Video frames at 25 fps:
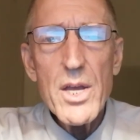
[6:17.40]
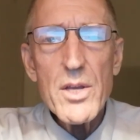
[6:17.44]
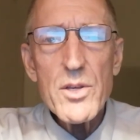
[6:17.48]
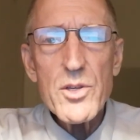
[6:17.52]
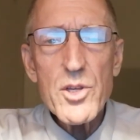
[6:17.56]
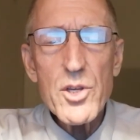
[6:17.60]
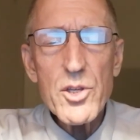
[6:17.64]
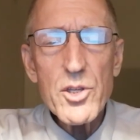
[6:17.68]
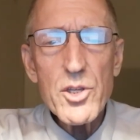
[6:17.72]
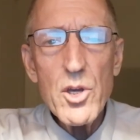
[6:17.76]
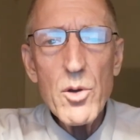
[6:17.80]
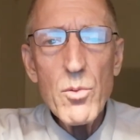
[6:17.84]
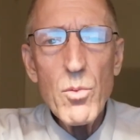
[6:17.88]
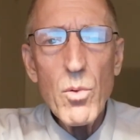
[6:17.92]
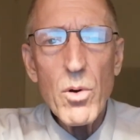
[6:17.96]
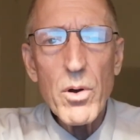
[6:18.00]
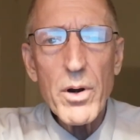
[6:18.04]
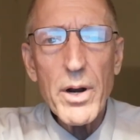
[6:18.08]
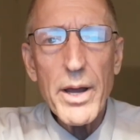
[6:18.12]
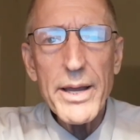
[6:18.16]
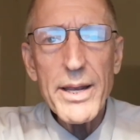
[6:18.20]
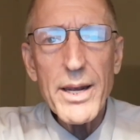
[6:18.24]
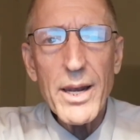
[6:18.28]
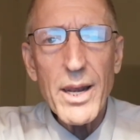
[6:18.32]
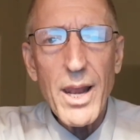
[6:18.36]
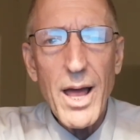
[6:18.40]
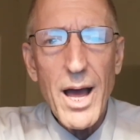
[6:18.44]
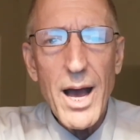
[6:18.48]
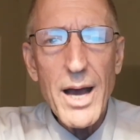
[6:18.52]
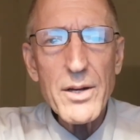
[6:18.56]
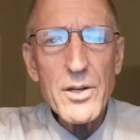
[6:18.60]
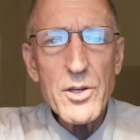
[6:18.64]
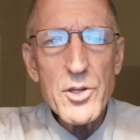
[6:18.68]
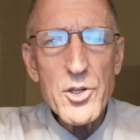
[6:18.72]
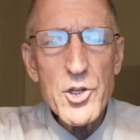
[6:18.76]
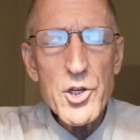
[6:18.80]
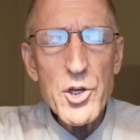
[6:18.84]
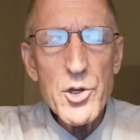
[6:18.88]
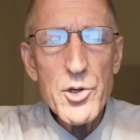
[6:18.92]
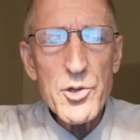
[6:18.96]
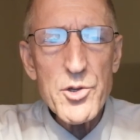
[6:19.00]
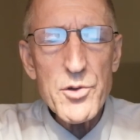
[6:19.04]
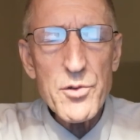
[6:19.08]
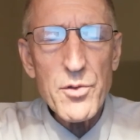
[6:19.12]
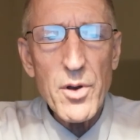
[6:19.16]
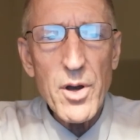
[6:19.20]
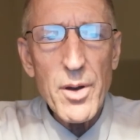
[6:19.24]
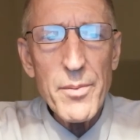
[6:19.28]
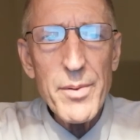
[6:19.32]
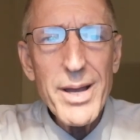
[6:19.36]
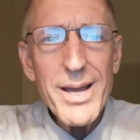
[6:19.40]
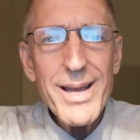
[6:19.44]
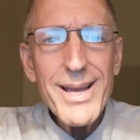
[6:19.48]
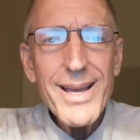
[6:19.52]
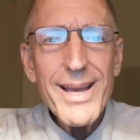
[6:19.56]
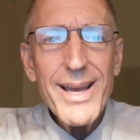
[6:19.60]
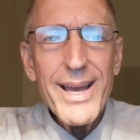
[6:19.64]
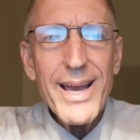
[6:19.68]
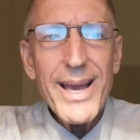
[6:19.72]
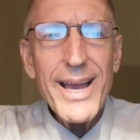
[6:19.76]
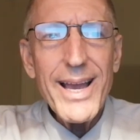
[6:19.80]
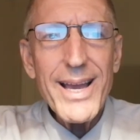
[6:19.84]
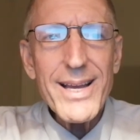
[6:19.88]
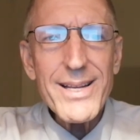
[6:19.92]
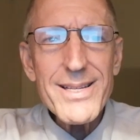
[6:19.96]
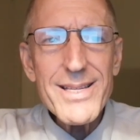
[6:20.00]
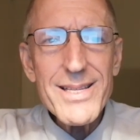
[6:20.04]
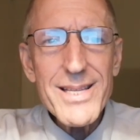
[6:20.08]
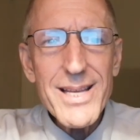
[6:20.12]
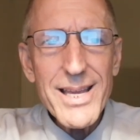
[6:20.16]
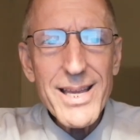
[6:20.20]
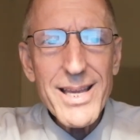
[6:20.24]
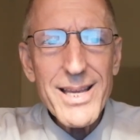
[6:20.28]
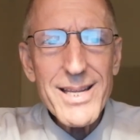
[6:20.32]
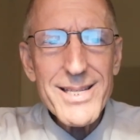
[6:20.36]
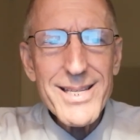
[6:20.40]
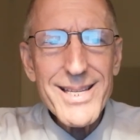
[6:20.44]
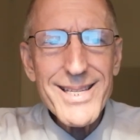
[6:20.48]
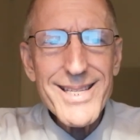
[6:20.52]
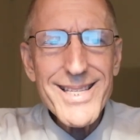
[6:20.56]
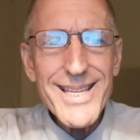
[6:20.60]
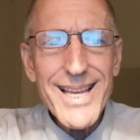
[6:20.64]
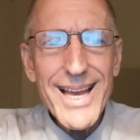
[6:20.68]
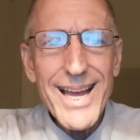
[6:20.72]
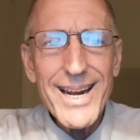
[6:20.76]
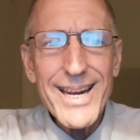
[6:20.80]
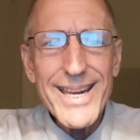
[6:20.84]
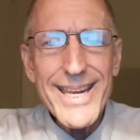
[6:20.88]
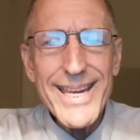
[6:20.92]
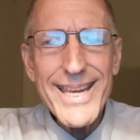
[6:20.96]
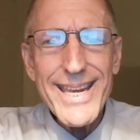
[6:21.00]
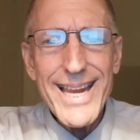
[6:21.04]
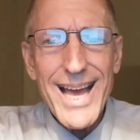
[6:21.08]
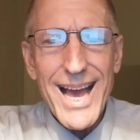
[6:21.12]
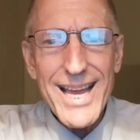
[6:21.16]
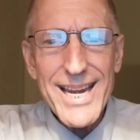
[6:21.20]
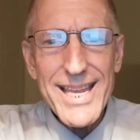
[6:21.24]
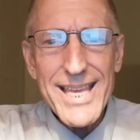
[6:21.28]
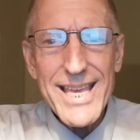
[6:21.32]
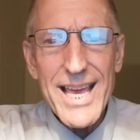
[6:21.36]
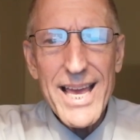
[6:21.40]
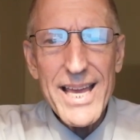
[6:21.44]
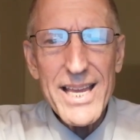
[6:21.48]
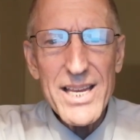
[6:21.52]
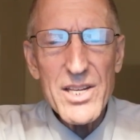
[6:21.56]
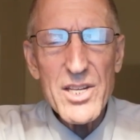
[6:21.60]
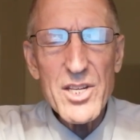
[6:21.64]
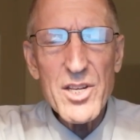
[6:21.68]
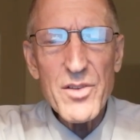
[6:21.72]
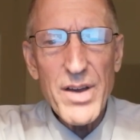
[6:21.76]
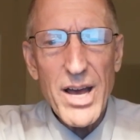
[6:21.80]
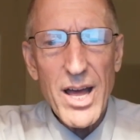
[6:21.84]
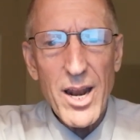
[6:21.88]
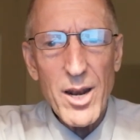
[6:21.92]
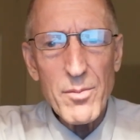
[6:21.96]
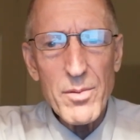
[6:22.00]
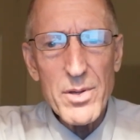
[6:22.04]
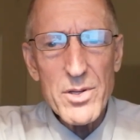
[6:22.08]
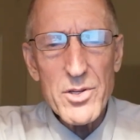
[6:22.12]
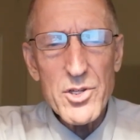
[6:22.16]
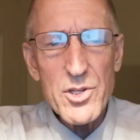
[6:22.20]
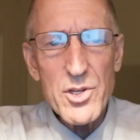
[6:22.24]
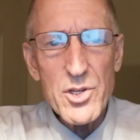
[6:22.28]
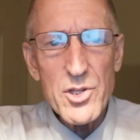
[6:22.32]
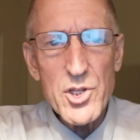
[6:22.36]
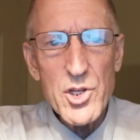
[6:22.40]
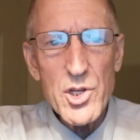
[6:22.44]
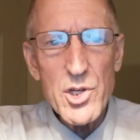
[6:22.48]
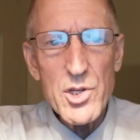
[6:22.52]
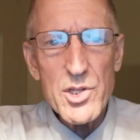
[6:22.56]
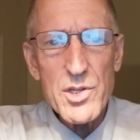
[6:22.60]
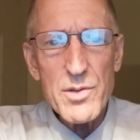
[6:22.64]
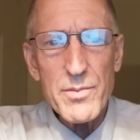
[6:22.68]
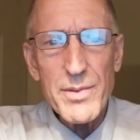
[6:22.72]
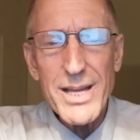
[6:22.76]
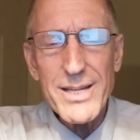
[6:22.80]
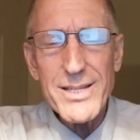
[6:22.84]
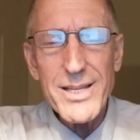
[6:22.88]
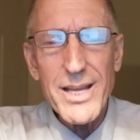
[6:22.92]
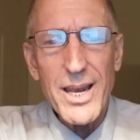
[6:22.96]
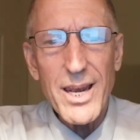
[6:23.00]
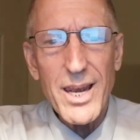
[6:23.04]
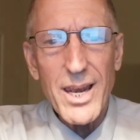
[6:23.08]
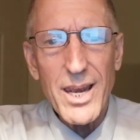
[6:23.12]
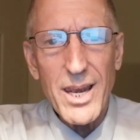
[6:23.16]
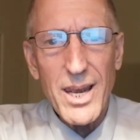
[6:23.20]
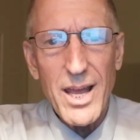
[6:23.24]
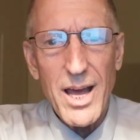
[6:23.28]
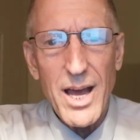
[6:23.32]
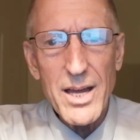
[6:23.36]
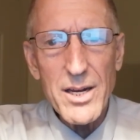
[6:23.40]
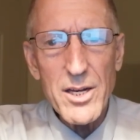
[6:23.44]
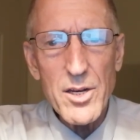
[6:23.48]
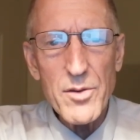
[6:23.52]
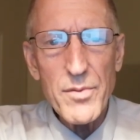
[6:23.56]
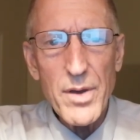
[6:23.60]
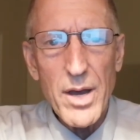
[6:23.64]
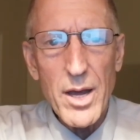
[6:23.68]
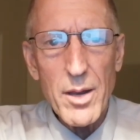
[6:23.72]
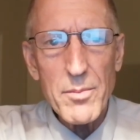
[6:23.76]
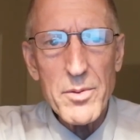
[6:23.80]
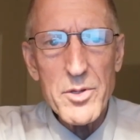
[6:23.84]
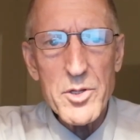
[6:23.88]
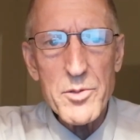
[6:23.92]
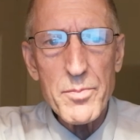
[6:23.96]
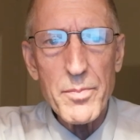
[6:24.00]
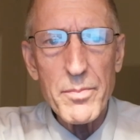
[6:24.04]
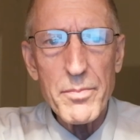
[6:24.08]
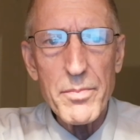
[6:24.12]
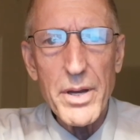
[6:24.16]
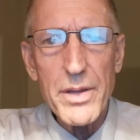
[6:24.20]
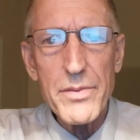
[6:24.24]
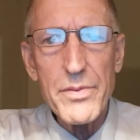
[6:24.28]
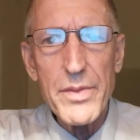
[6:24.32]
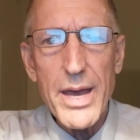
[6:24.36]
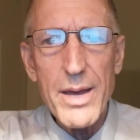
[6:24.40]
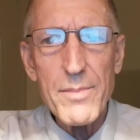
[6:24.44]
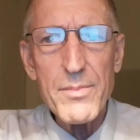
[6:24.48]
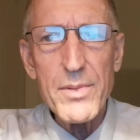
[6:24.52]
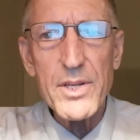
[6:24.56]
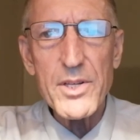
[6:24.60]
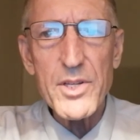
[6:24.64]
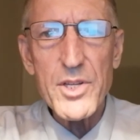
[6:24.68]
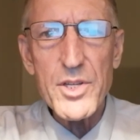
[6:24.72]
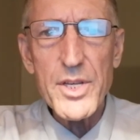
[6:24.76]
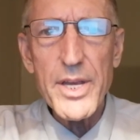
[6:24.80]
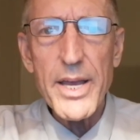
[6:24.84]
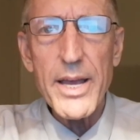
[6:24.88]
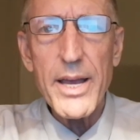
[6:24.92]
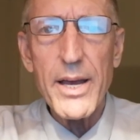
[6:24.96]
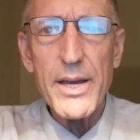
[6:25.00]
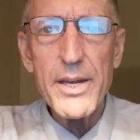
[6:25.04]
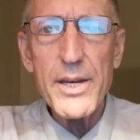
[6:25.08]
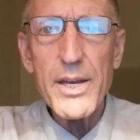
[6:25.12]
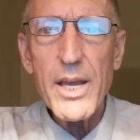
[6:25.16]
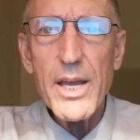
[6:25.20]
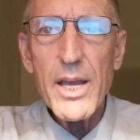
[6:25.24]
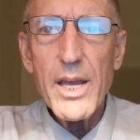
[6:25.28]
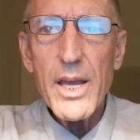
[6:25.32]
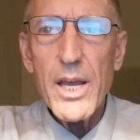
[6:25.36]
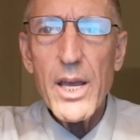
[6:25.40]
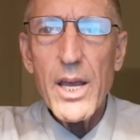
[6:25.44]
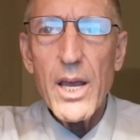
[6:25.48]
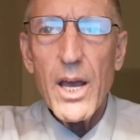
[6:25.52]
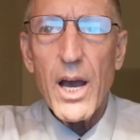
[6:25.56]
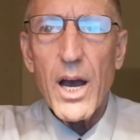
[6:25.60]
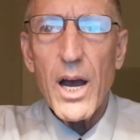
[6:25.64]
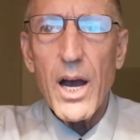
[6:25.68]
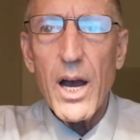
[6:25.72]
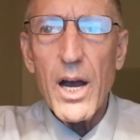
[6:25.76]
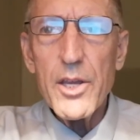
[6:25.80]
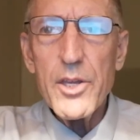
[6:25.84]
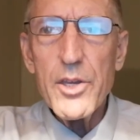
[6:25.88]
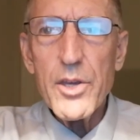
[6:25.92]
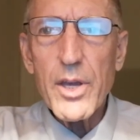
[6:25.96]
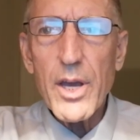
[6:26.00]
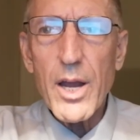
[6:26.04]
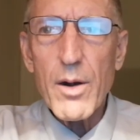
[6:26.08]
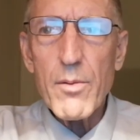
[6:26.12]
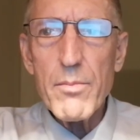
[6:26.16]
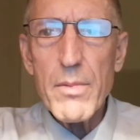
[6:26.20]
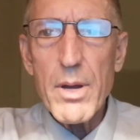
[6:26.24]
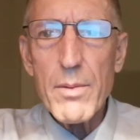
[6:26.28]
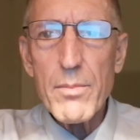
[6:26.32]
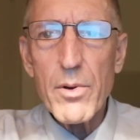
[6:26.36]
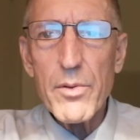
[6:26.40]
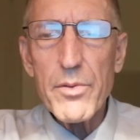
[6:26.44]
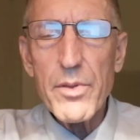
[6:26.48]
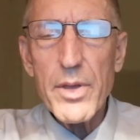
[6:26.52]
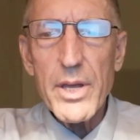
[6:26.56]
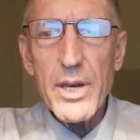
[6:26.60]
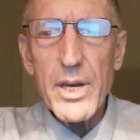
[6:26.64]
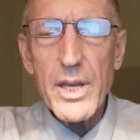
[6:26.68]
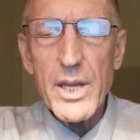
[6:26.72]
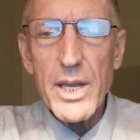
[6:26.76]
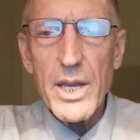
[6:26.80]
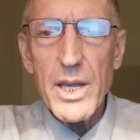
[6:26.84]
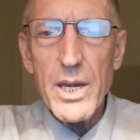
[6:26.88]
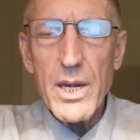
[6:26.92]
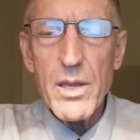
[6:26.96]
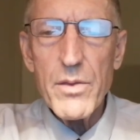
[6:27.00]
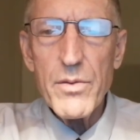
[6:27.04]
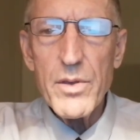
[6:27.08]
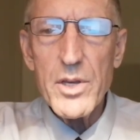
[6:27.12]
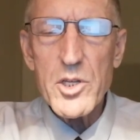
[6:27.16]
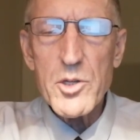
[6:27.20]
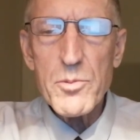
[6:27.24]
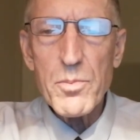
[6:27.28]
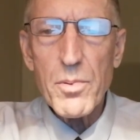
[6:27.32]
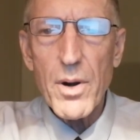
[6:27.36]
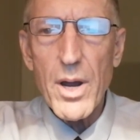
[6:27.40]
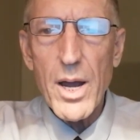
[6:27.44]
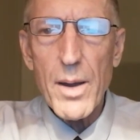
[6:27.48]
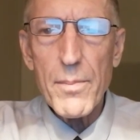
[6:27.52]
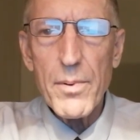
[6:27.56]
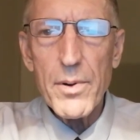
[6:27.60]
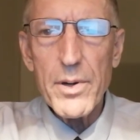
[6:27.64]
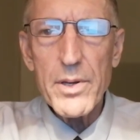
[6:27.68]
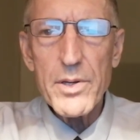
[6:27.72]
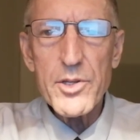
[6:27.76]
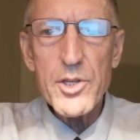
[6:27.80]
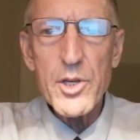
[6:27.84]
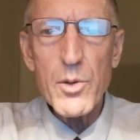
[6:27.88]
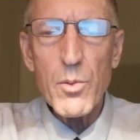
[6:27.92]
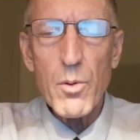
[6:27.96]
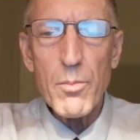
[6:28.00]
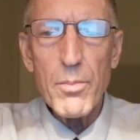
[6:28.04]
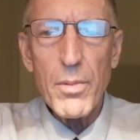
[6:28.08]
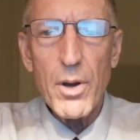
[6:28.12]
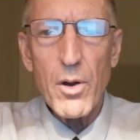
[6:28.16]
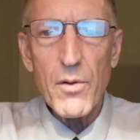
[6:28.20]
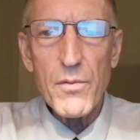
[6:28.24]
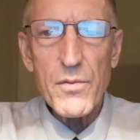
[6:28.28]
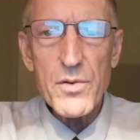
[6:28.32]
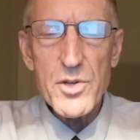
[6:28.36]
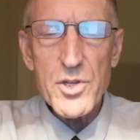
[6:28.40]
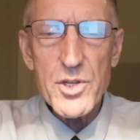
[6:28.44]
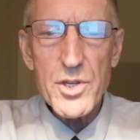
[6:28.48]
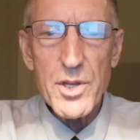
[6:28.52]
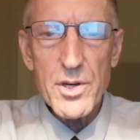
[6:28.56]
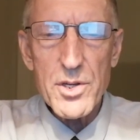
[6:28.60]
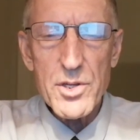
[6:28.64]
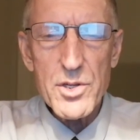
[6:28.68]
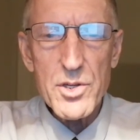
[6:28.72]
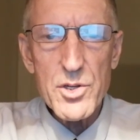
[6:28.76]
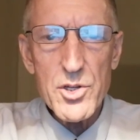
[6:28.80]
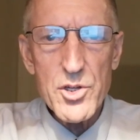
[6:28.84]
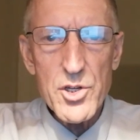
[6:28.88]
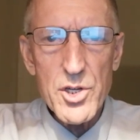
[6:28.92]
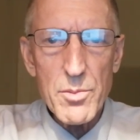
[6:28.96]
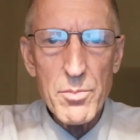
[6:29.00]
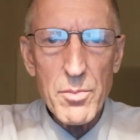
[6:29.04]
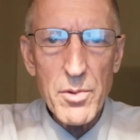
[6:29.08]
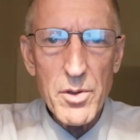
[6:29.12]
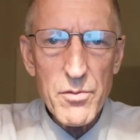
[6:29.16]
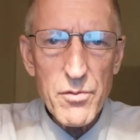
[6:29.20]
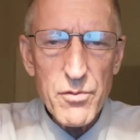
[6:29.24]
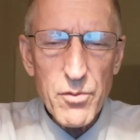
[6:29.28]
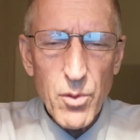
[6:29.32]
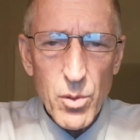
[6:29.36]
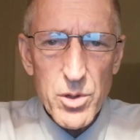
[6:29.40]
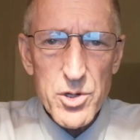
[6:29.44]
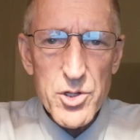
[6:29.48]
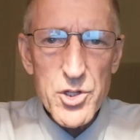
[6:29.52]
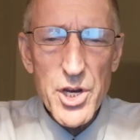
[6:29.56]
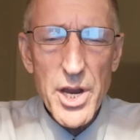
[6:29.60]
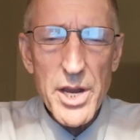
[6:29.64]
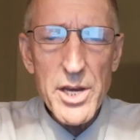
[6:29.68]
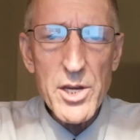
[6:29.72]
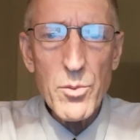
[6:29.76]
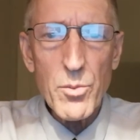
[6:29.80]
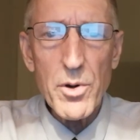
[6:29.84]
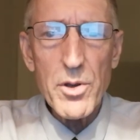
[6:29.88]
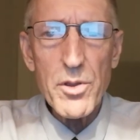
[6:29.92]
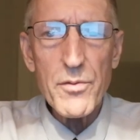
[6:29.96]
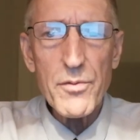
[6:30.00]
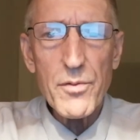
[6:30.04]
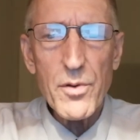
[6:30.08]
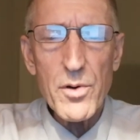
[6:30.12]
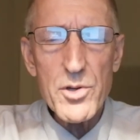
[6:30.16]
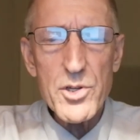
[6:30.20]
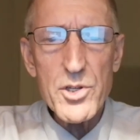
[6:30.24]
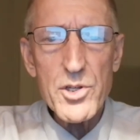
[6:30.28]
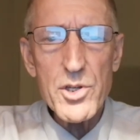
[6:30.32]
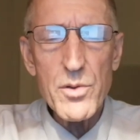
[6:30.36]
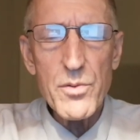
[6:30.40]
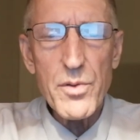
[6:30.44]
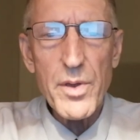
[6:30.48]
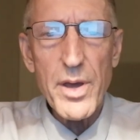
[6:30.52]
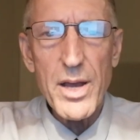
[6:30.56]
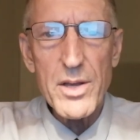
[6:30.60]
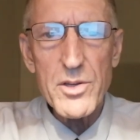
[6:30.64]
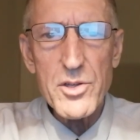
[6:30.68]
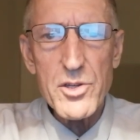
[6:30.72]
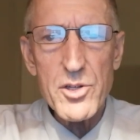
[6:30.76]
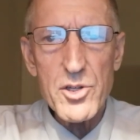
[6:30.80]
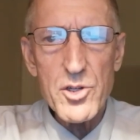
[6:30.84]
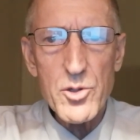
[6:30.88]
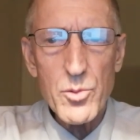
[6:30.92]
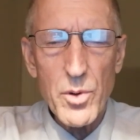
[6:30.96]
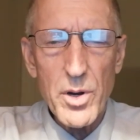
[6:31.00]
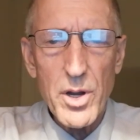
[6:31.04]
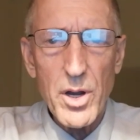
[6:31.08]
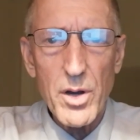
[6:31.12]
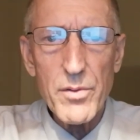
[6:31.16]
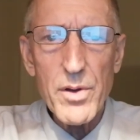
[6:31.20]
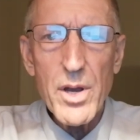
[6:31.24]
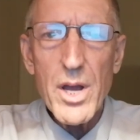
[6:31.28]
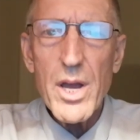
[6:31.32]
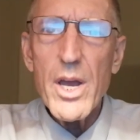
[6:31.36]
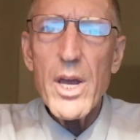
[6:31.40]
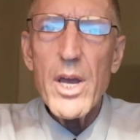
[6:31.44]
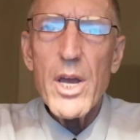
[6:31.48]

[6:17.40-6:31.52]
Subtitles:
So you want a lot to choose from. And St. Kitts has got 98 developments to choose from. That's a lot of developments. But that being said, you got to remember that any of these properties that were bought for citizenship before January the 1st, 2012,